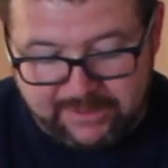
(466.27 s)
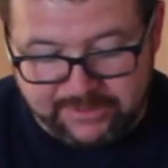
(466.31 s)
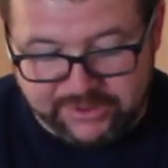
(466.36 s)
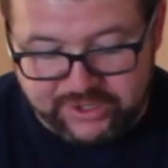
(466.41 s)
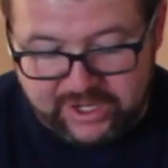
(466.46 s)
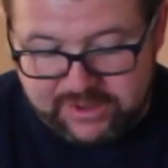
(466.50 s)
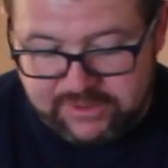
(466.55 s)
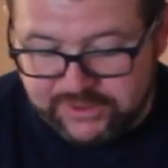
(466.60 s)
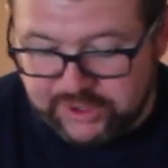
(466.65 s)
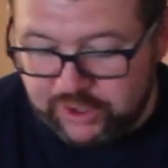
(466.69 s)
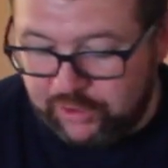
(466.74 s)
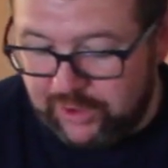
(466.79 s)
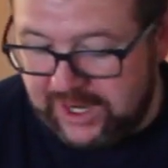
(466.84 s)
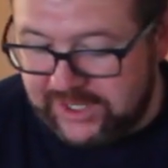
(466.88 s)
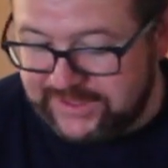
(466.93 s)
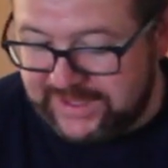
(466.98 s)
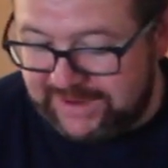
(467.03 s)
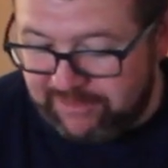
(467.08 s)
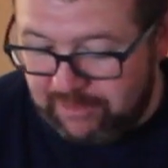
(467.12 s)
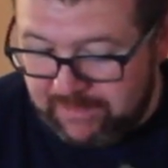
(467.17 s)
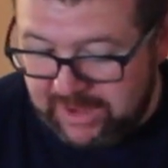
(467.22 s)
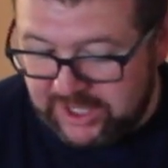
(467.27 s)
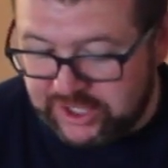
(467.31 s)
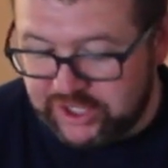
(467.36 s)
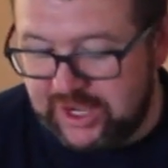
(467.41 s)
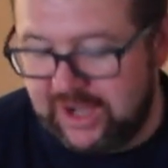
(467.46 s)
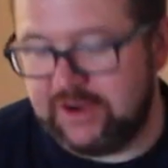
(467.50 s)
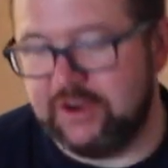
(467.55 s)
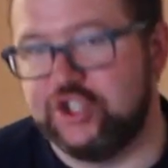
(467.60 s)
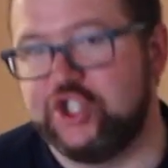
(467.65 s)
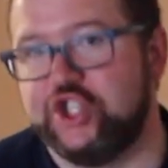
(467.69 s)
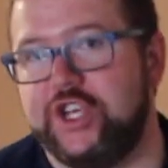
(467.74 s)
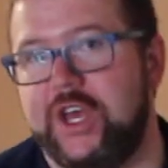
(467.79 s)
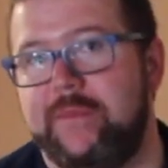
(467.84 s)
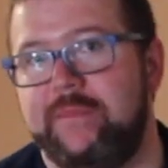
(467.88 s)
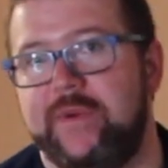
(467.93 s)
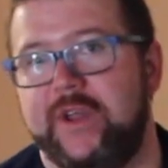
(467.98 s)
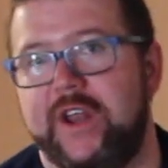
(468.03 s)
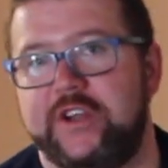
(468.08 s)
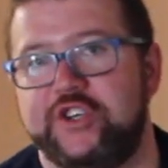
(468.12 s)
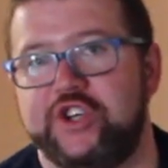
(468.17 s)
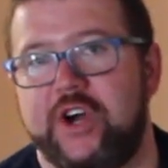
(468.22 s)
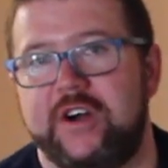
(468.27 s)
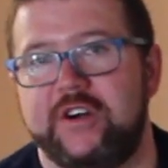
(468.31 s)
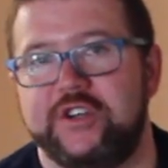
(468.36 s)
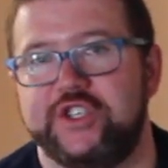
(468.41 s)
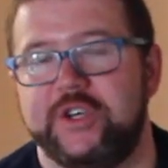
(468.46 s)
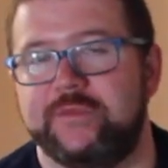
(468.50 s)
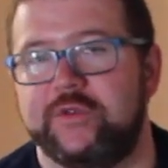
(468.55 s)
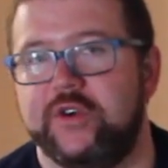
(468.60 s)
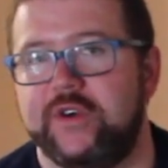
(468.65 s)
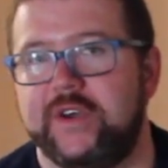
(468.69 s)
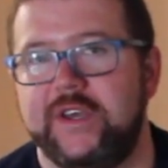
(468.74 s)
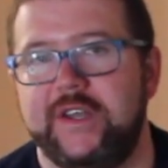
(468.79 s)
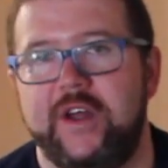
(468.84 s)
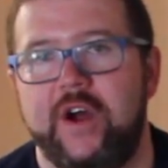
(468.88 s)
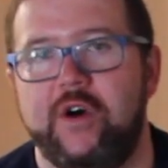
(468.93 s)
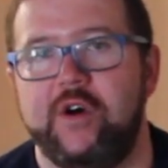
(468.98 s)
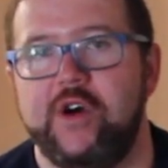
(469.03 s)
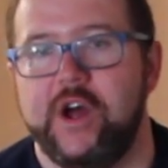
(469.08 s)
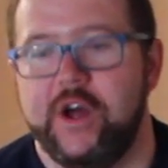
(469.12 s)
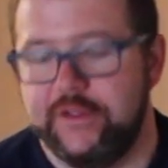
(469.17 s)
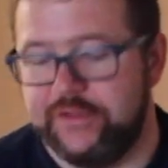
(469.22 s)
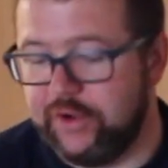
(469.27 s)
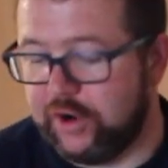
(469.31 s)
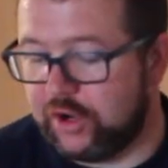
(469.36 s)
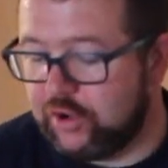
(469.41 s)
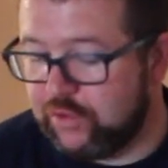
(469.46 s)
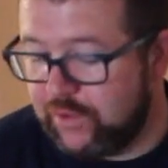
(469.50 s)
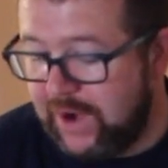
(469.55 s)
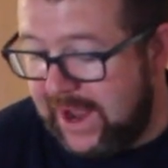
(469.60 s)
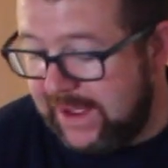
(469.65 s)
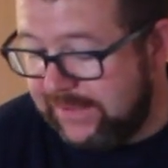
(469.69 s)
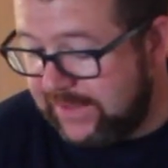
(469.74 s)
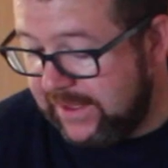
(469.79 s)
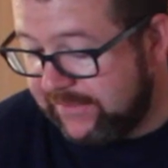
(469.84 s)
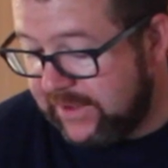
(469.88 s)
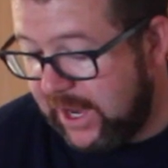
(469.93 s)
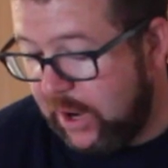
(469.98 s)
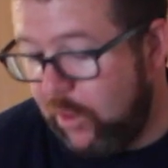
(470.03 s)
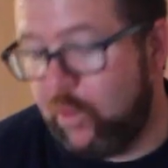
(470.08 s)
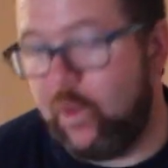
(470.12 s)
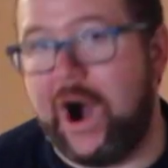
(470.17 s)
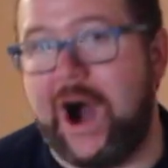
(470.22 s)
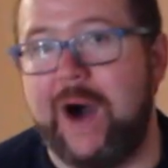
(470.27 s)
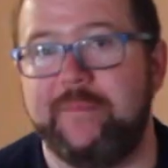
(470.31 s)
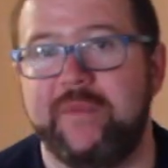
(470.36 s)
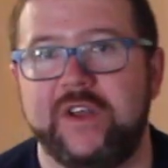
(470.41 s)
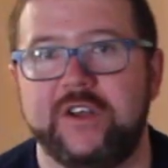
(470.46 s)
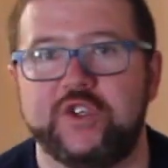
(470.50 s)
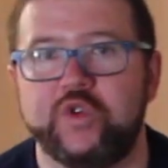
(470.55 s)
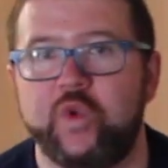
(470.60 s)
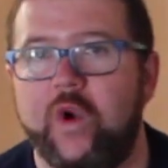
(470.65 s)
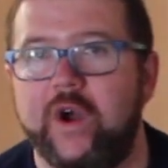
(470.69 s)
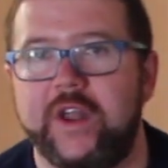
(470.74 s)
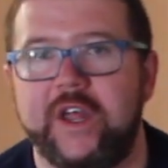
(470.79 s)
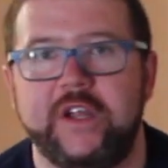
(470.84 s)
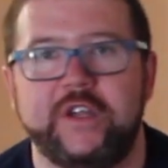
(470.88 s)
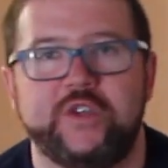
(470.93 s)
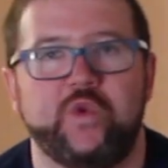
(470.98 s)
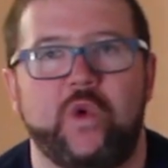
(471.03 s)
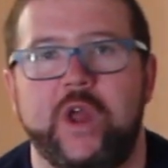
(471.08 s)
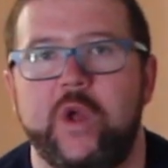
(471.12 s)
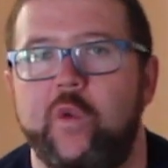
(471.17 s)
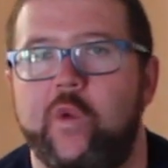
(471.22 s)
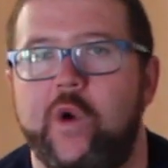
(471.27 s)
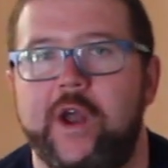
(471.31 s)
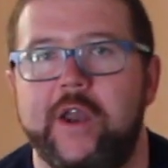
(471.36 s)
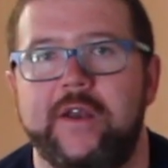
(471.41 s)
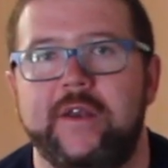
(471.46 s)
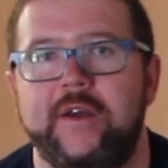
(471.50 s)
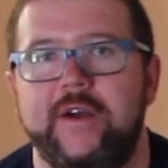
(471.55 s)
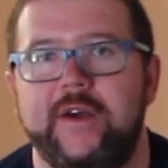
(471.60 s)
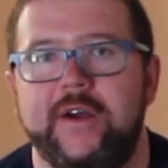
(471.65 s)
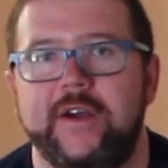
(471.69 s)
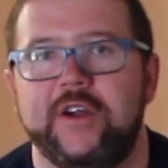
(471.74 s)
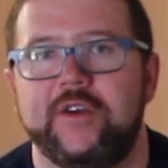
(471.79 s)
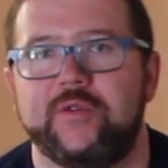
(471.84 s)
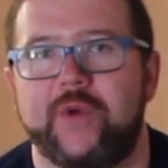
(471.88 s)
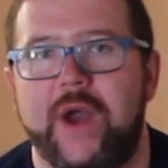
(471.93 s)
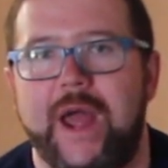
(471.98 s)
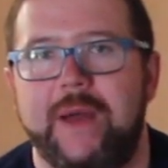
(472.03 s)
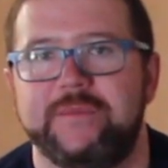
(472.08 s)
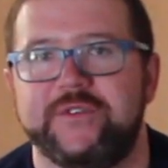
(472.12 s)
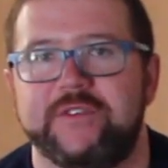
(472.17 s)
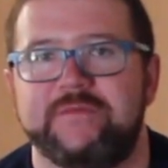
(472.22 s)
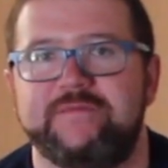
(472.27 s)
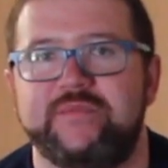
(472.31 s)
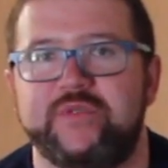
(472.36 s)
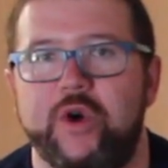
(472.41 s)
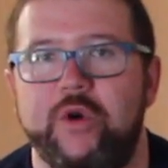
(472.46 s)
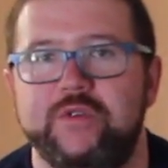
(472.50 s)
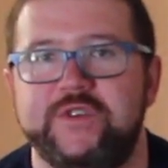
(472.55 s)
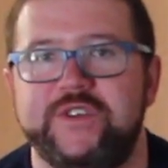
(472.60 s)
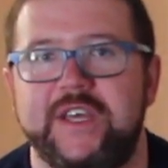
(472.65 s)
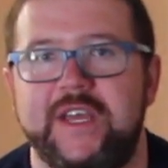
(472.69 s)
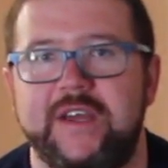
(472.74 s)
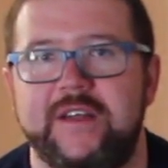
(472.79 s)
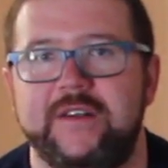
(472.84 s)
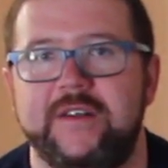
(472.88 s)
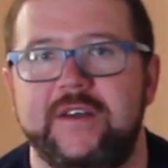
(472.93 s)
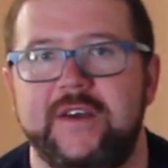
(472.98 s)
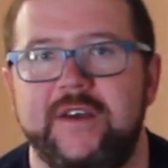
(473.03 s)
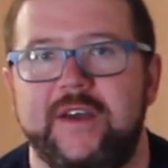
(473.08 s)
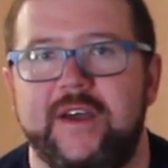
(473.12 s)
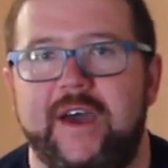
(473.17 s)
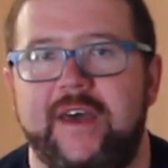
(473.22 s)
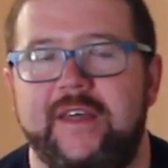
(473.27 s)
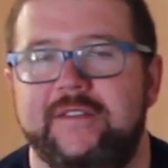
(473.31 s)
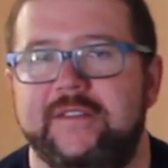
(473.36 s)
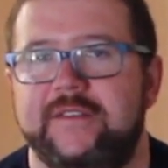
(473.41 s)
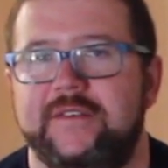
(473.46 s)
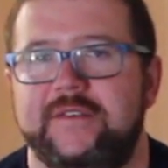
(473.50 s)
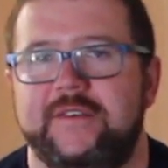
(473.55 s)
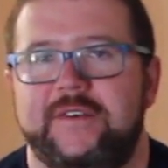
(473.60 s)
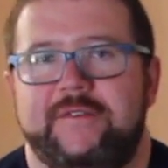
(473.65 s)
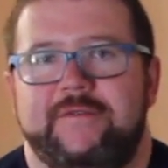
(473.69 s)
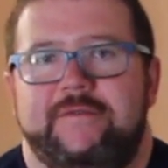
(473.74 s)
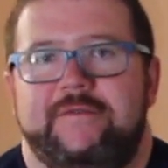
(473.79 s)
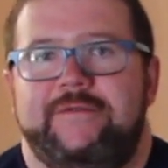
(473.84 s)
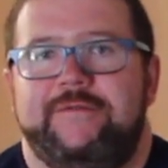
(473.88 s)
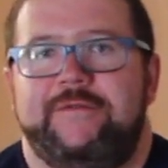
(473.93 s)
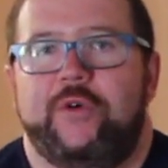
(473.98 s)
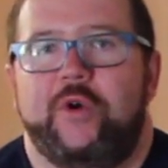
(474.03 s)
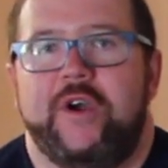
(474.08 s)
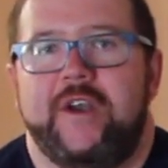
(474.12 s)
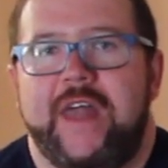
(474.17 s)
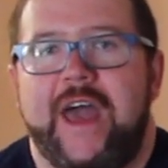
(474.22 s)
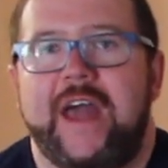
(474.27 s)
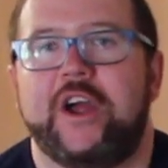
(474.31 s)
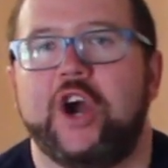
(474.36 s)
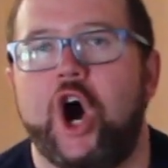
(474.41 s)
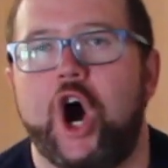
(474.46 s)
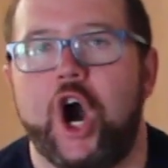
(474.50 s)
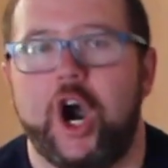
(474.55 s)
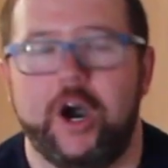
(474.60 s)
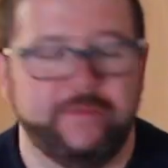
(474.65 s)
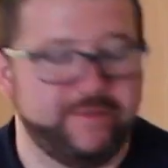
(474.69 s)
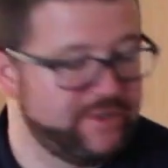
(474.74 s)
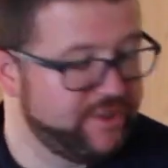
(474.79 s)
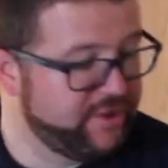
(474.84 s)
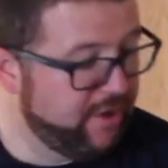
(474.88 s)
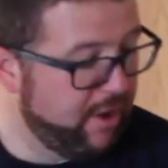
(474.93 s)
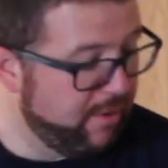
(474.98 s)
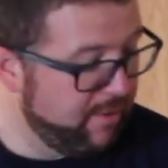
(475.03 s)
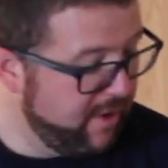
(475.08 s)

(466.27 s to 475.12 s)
So I use Quest. I have a mint chocolate chip and a chocolate chip cookie dough. They're great. They've got a whopping 21 grams of protein and 4 net carbs, so